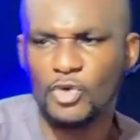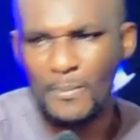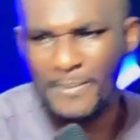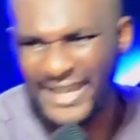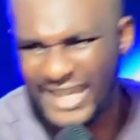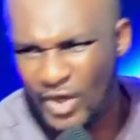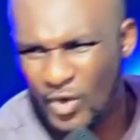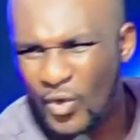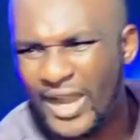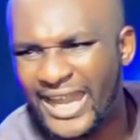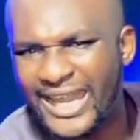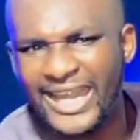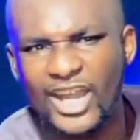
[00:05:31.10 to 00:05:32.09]
he will make a
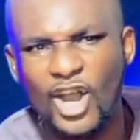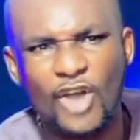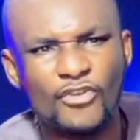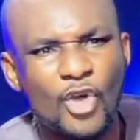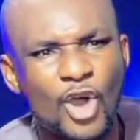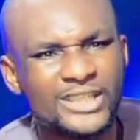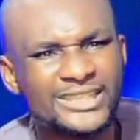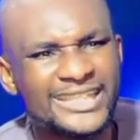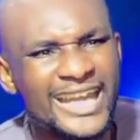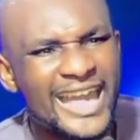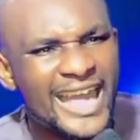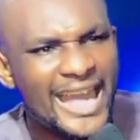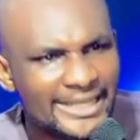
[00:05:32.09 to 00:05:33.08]
way of what?
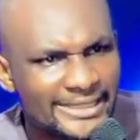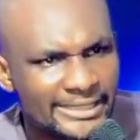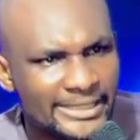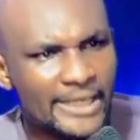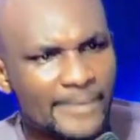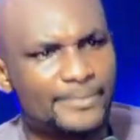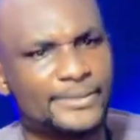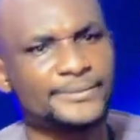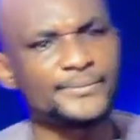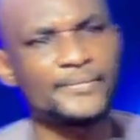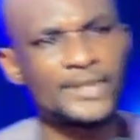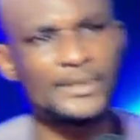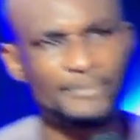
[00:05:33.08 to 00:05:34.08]
Escape.
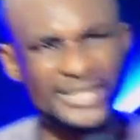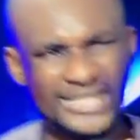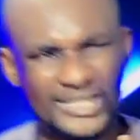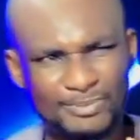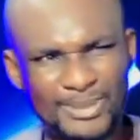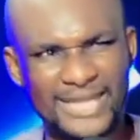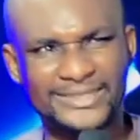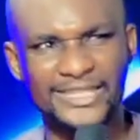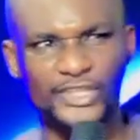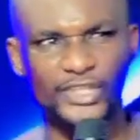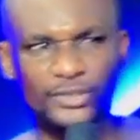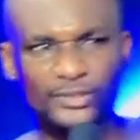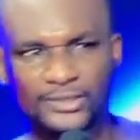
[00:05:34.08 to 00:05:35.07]
Please pay
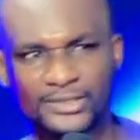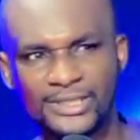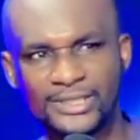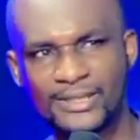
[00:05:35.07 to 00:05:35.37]
attention.